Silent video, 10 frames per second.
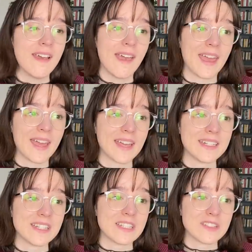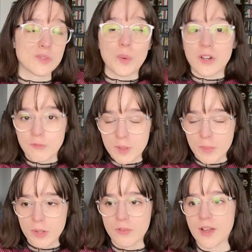and sort of
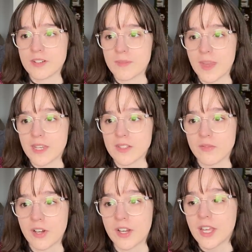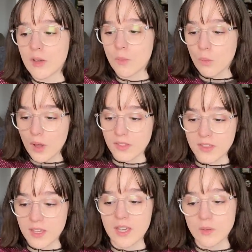people around him that is very
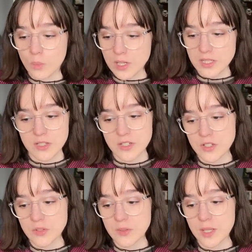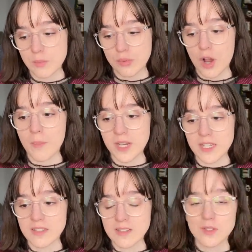wealthy and well-to-do and
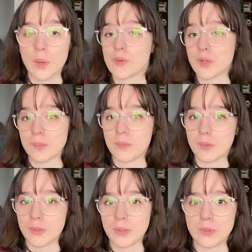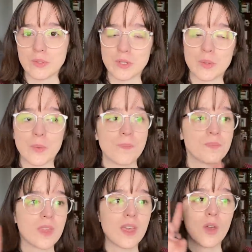prominent social people who do
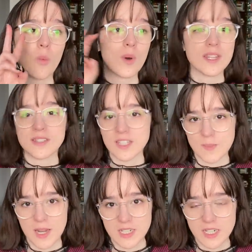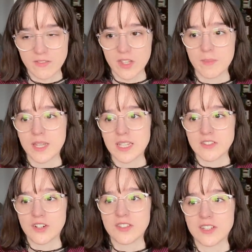what is expected of them. And he
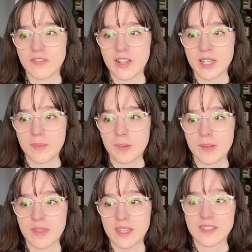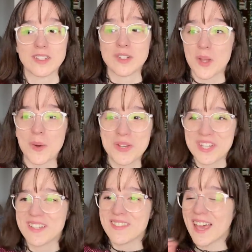starts to develop this
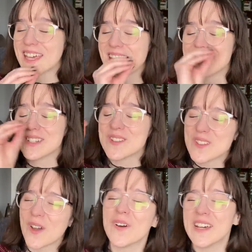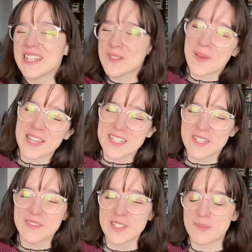notion that gets so
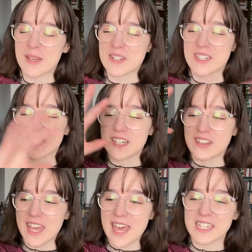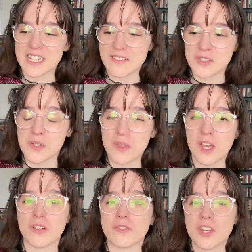expansive, especially near the end of youth,
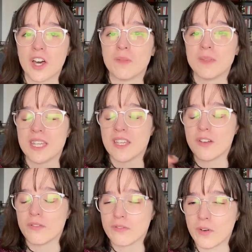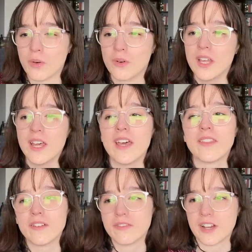of comme il faut,
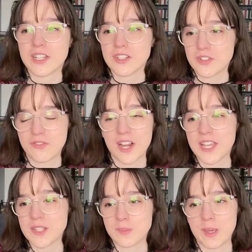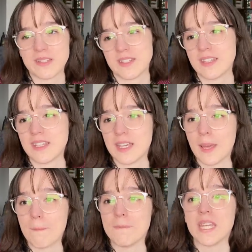the French phrase
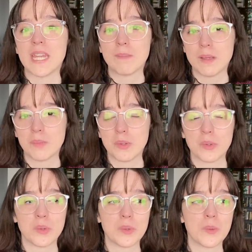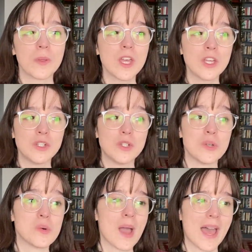basically meaning people who
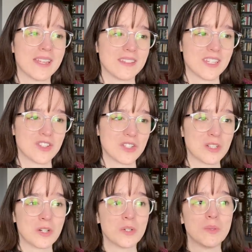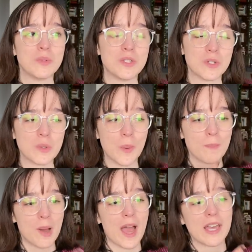do as they should, or who do
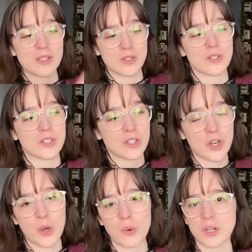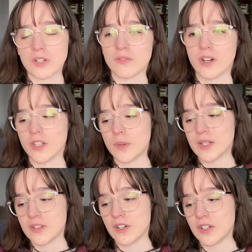by a certain code and who follow a
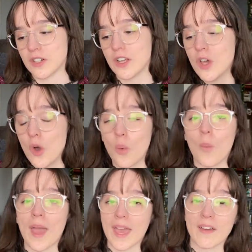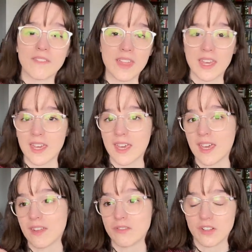certain way of
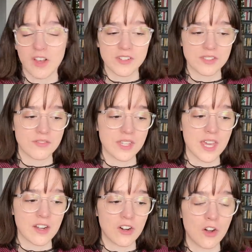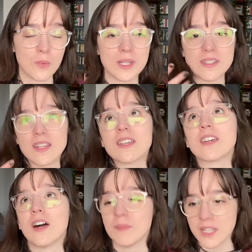thinking and philosophy and are always
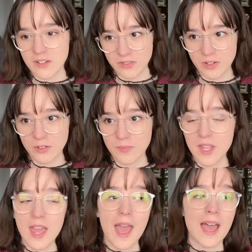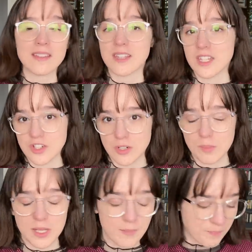comme il faut, as they should
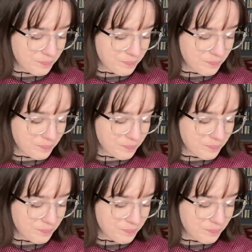be.